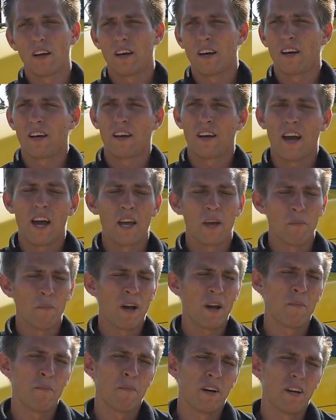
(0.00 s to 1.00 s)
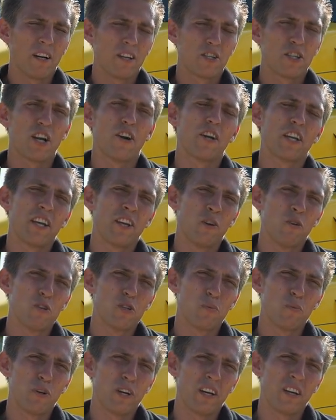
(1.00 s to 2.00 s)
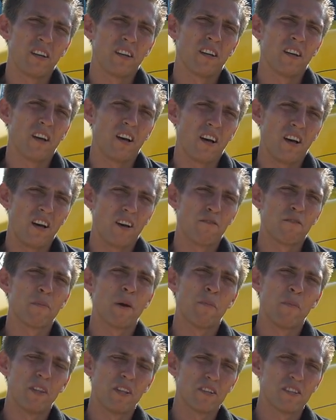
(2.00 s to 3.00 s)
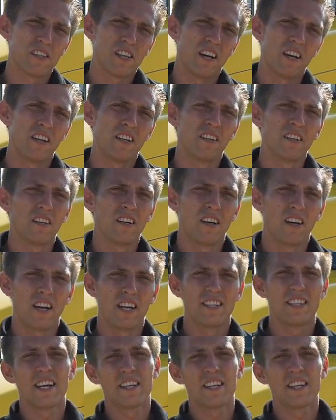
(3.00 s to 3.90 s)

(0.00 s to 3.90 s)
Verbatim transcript: uh, I am I'm a Cherokee Ojibwe uh, from my mother's side. I